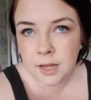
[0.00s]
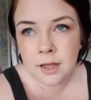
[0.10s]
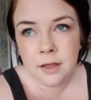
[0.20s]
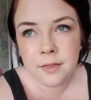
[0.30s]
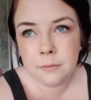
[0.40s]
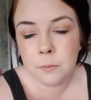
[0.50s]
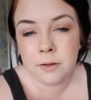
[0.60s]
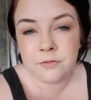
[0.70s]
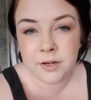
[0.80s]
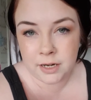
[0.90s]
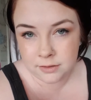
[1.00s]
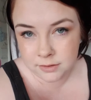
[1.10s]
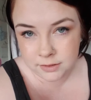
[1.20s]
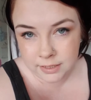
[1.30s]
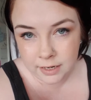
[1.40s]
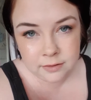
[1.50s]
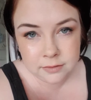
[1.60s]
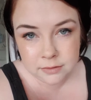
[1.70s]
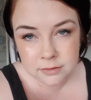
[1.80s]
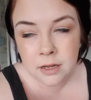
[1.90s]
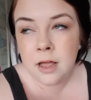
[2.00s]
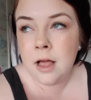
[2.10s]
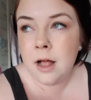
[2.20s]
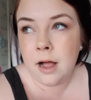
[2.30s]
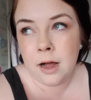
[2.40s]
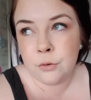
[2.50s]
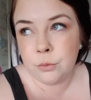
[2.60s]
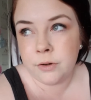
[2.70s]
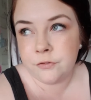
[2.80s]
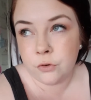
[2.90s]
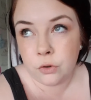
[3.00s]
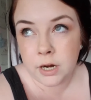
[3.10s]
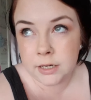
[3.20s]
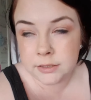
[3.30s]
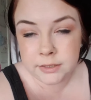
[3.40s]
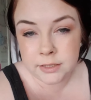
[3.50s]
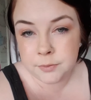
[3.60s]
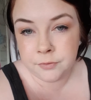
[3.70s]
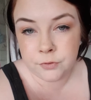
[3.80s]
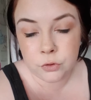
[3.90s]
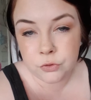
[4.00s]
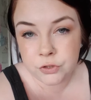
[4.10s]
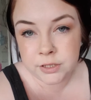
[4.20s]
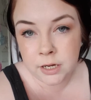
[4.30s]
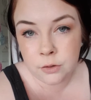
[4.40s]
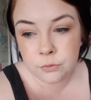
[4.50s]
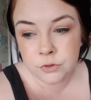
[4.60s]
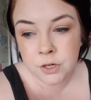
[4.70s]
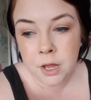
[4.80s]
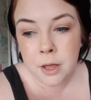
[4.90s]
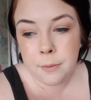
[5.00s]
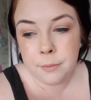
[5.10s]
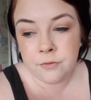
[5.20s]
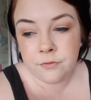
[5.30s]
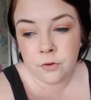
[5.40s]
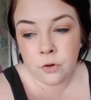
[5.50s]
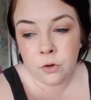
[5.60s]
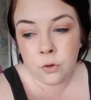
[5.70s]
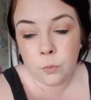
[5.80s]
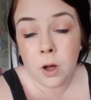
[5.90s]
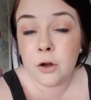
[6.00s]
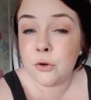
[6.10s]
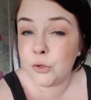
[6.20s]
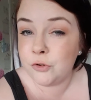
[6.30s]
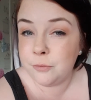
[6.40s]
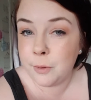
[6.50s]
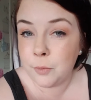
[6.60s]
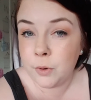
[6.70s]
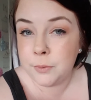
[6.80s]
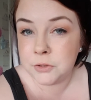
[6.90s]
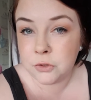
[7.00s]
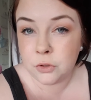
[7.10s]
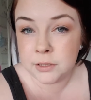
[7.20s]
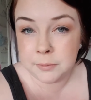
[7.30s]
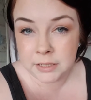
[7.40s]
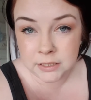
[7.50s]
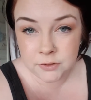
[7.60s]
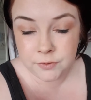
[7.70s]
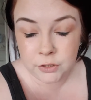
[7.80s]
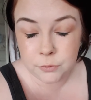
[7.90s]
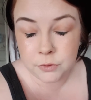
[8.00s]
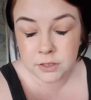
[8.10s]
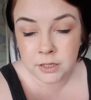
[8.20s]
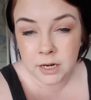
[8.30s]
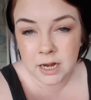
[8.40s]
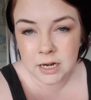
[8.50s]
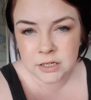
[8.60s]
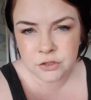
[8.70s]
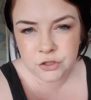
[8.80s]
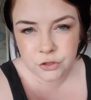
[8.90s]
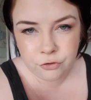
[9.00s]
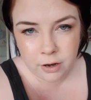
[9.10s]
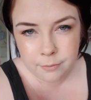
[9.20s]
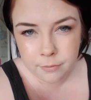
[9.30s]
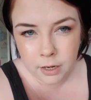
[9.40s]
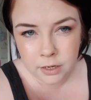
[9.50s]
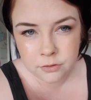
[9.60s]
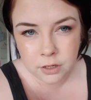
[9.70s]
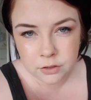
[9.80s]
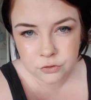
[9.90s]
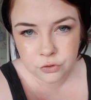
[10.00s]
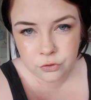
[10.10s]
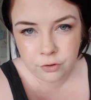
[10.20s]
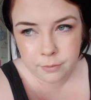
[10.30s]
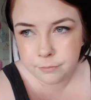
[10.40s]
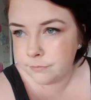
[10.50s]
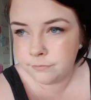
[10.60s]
And then we went for cancer tests and we went for all kinds of tests, we went for ultrasound, been for what I couldn't remember what it was called in my last video was an angiogram and angiogram